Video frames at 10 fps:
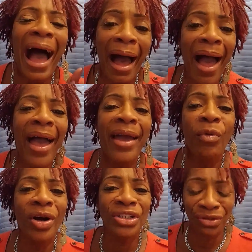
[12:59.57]
I
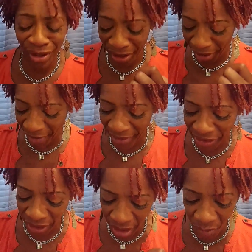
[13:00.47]
want to
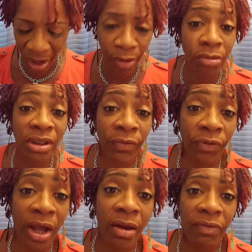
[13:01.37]
encourage anyone who is
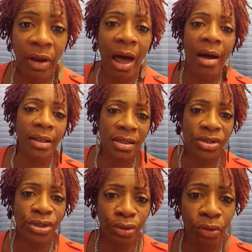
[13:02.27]
afraid of
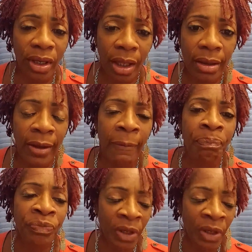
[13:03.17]
locks to get them.